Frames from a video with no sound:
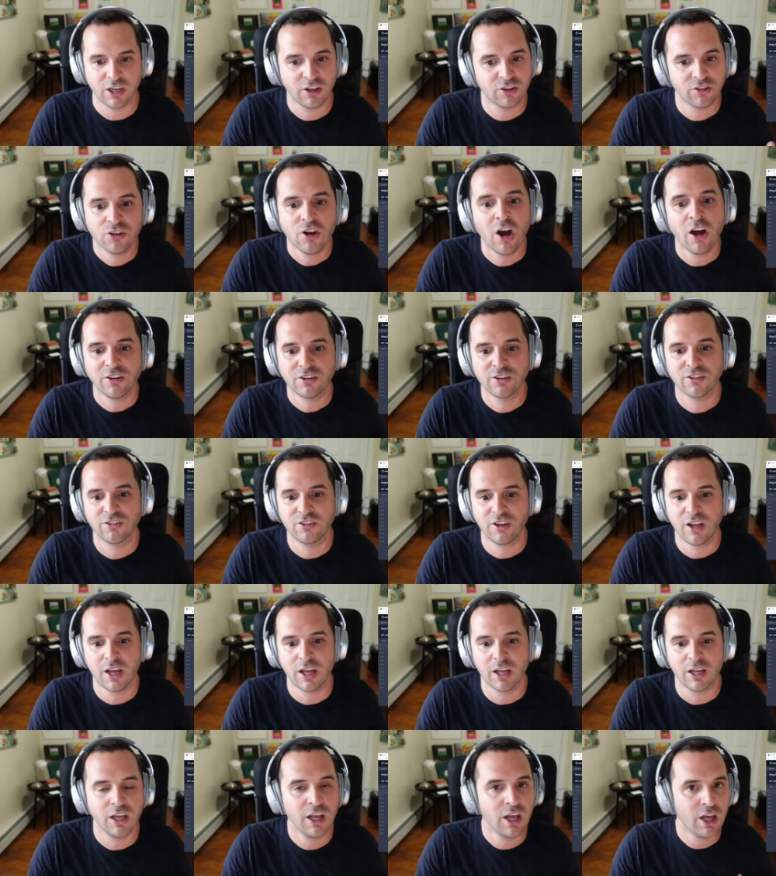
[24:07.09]
And it's not to
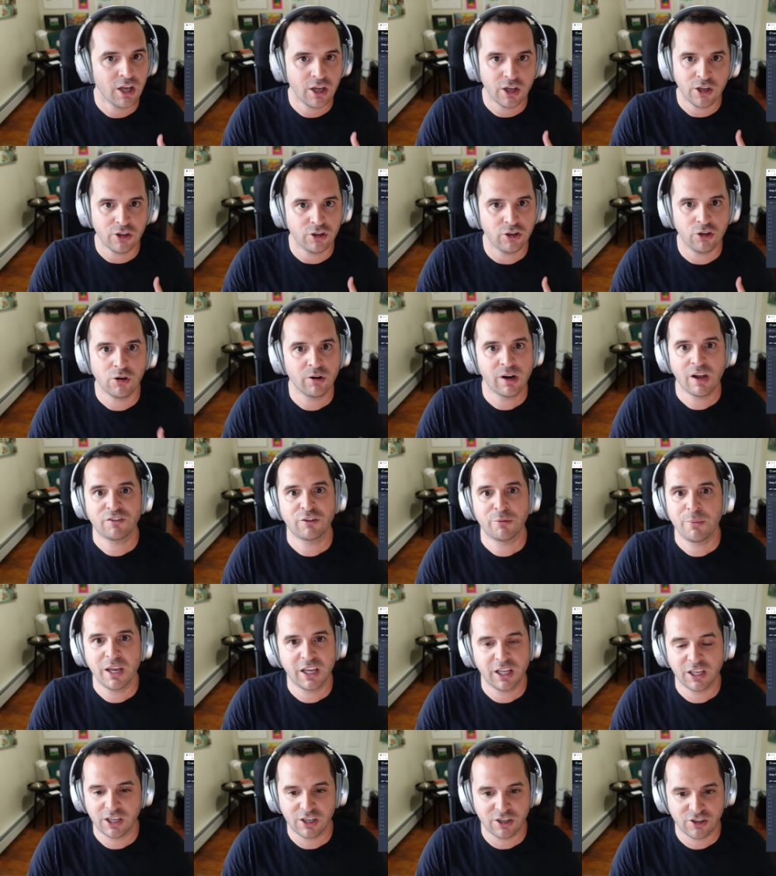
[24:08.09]
say you don't have to
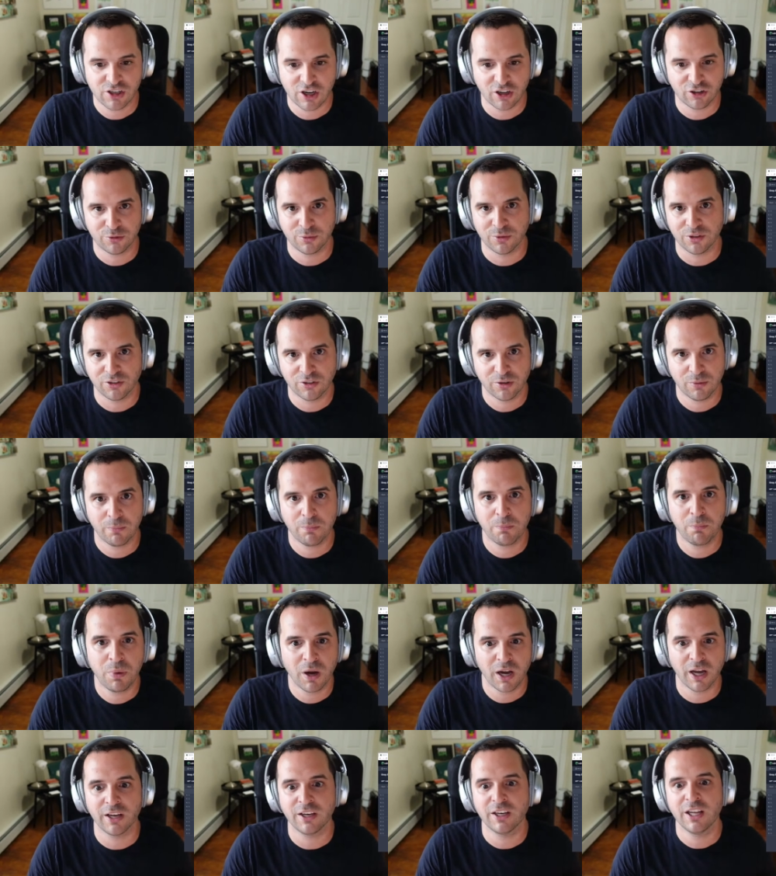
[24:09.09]
make any adjustments,
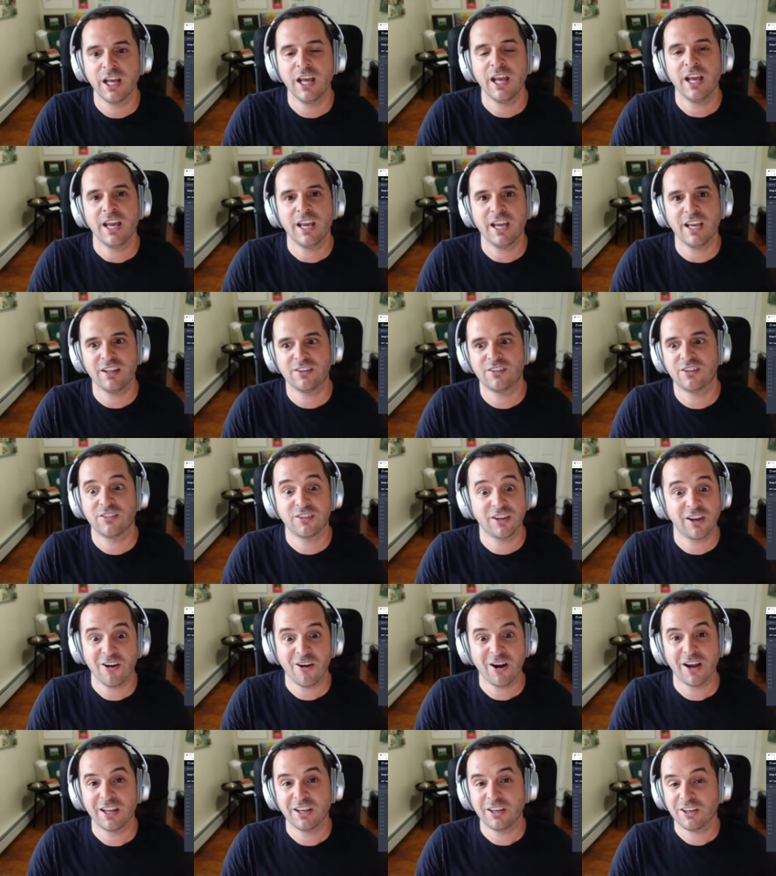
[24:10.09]
but it's to say,
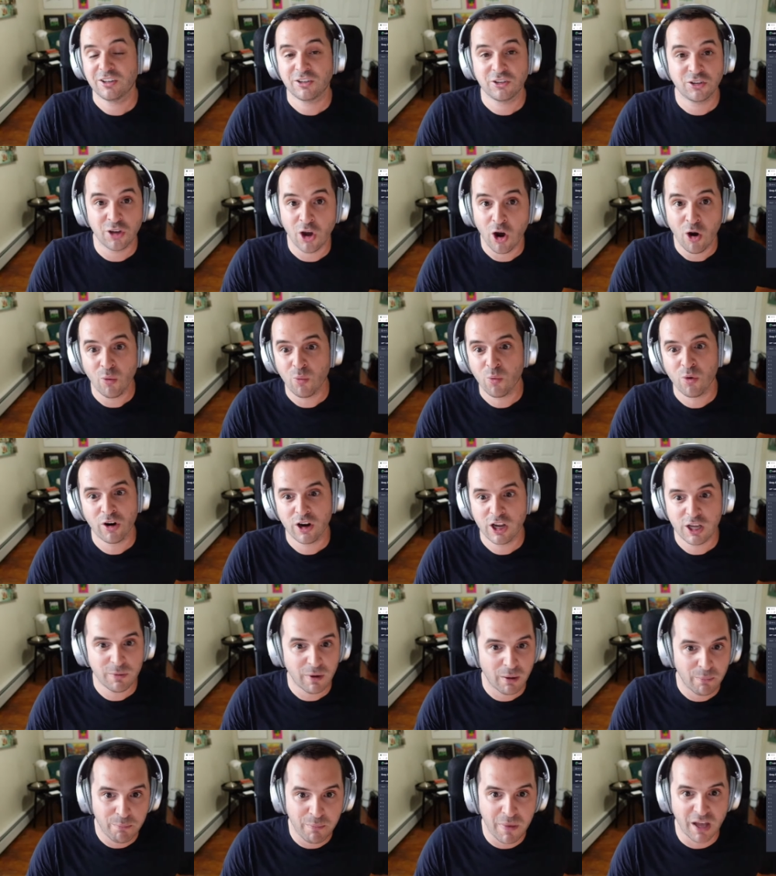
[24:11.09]
all right, don't worry
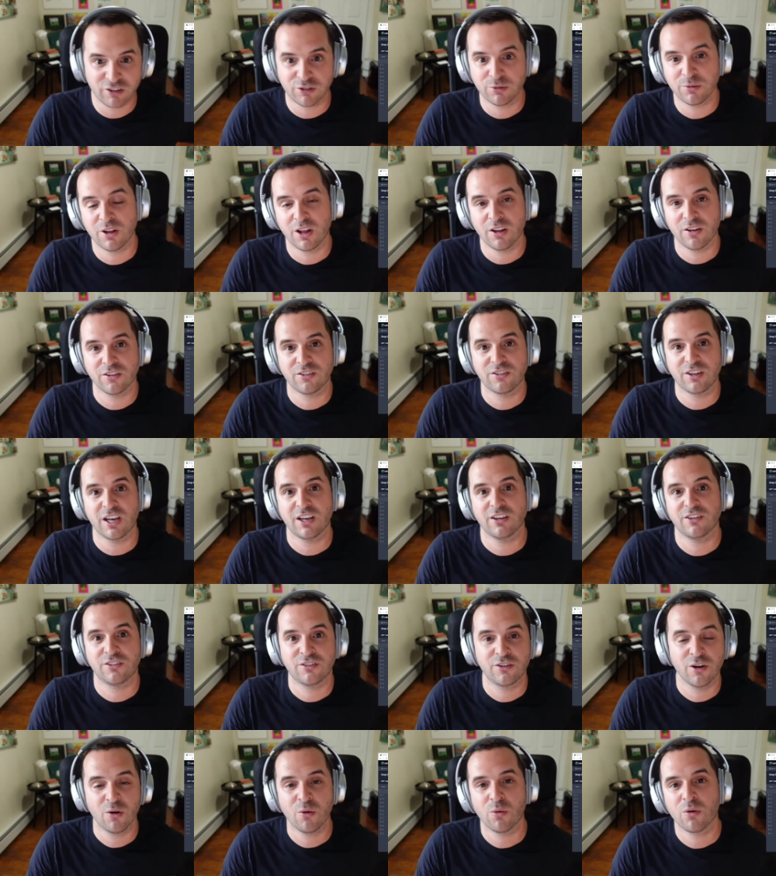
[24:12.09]
about messing with all those
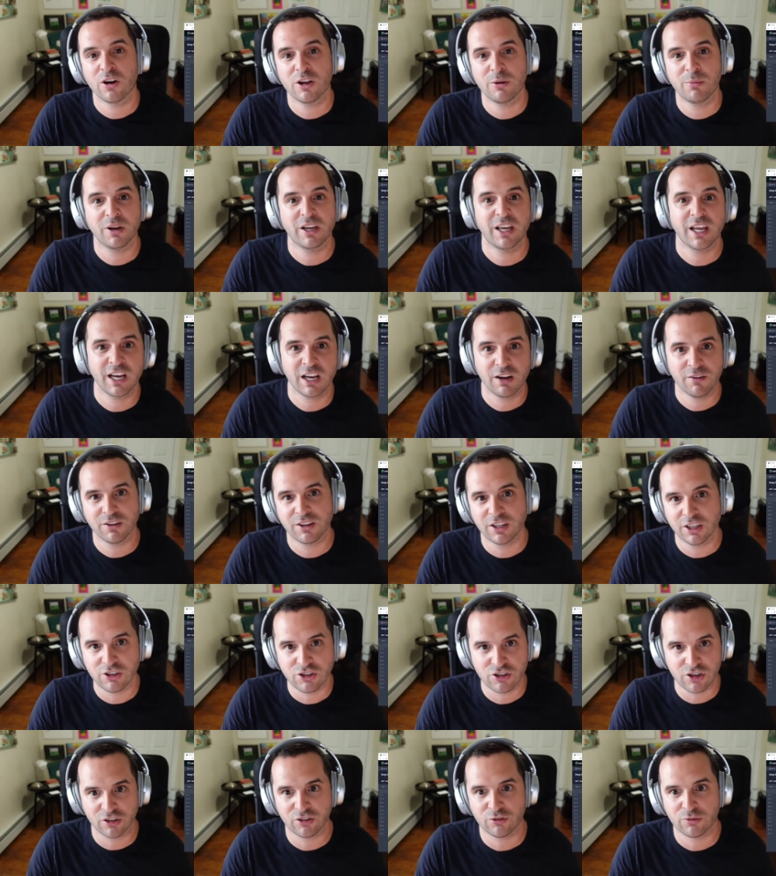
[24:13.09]
settings. Don't worry about getting
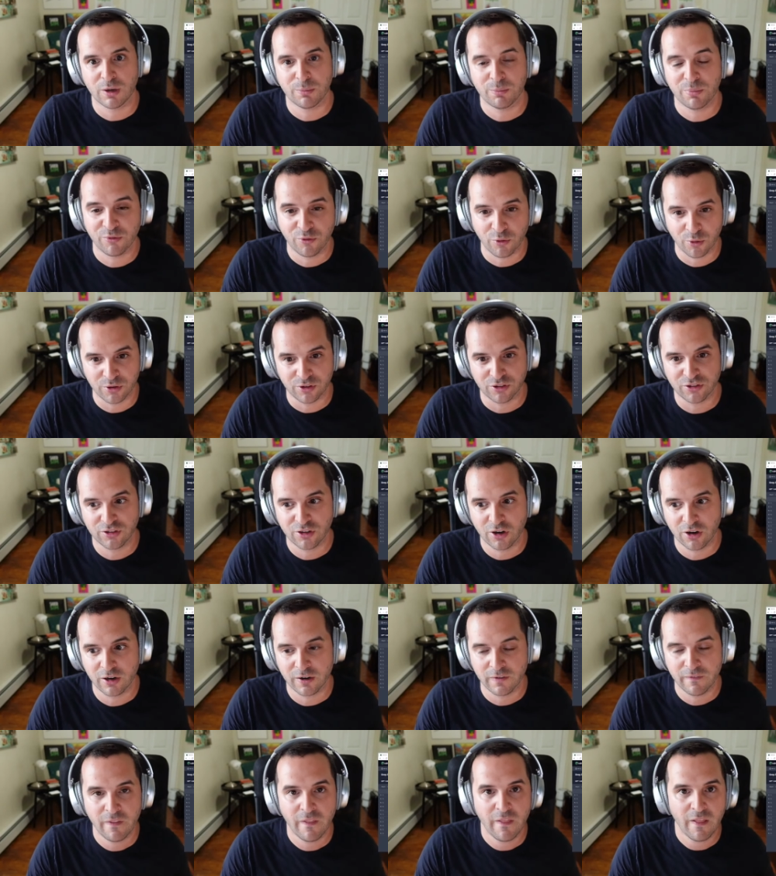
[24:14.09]
everything just right before you
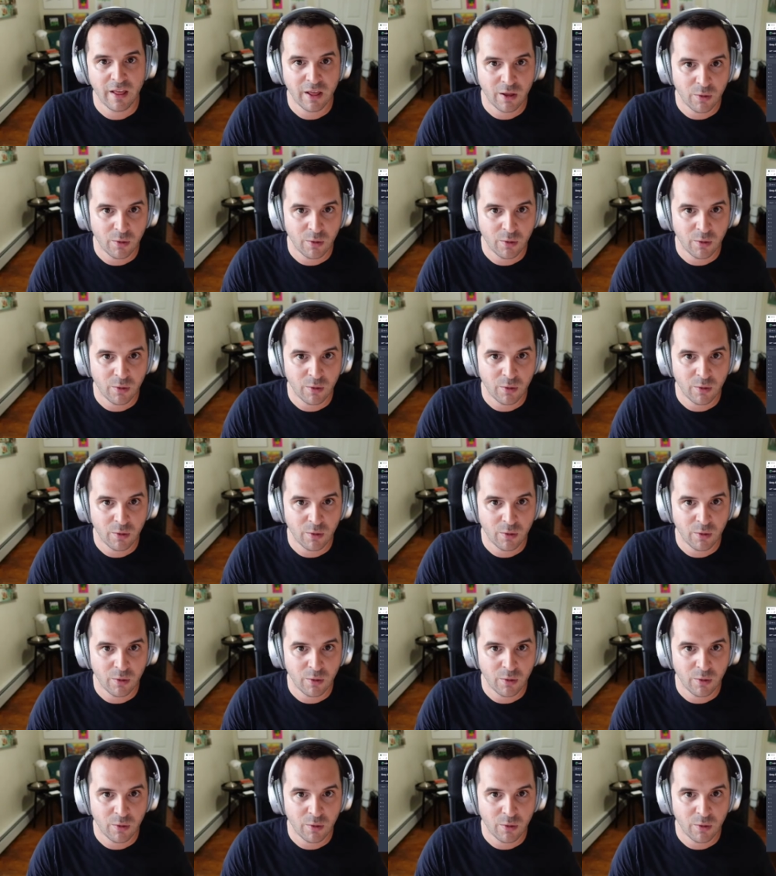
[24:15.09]
start.